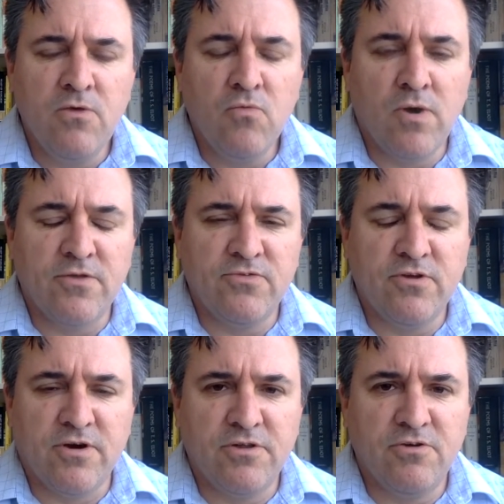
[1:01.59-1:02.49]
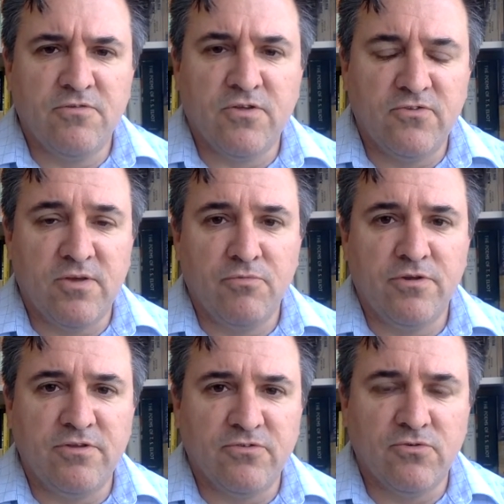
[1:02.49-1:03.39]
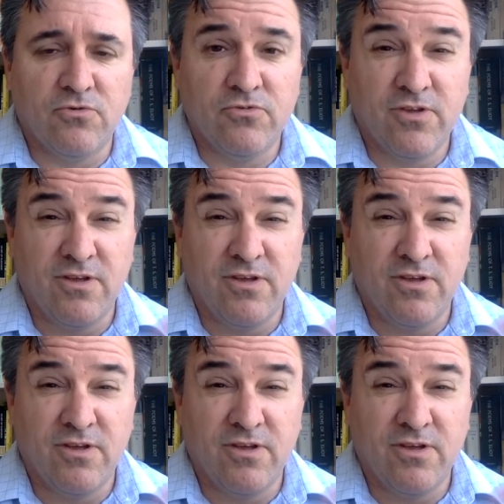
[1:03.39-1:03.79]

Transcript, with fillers: One is the idea of contemporary discourse